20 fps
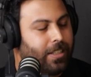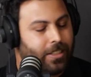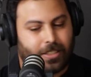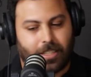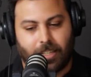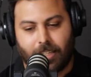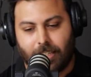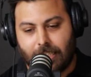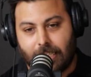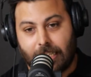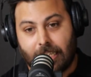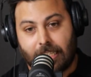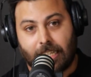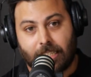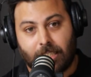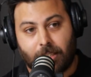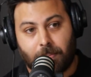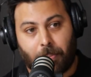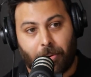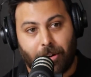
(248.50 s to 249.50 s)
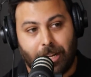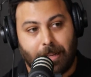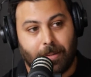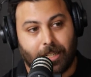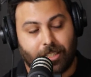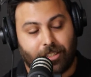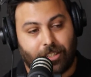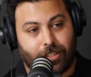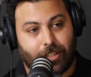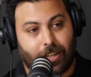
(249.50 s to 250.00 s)
So that's pretty
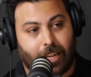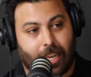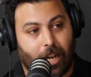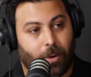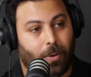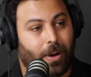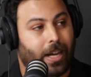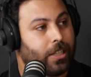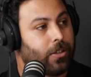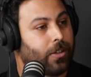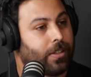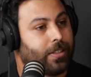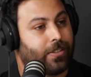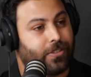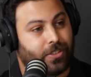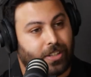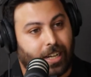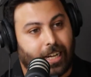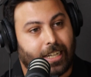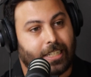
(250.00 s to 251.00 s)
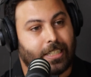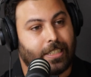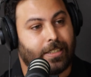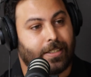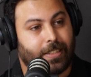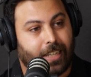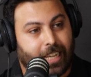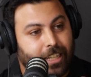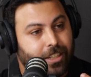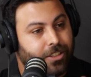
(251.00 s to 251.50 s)
much how I got started
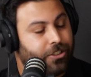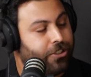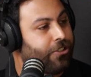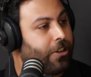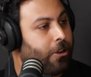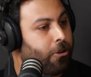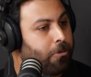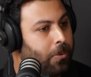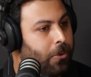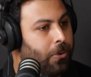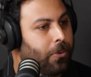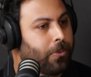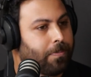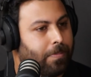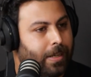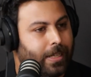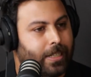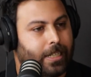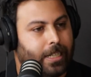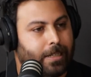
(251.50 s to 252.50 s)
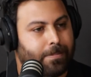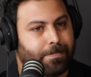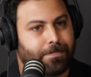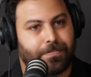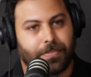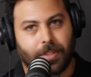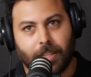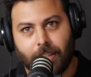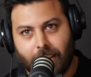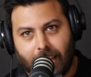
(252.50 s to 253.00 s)
in gel ball, but
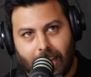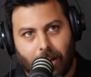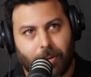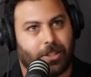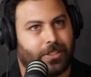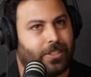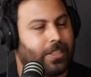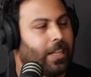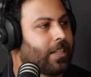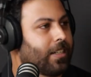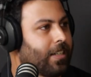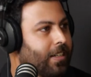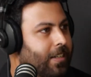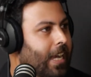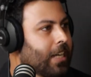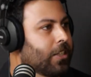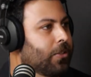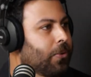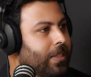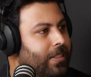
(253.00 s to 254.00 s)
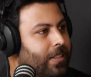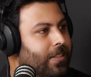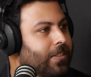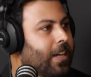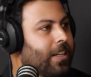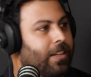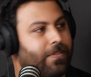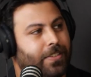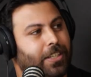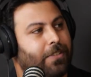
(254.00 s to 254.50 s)
how I got started into Tac Toys is
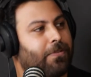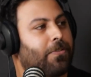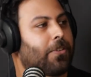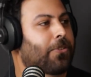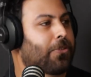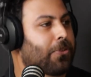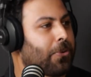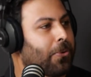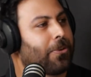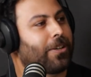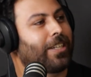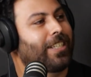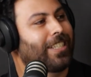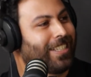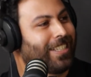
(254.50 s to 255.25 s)
kind of a different story.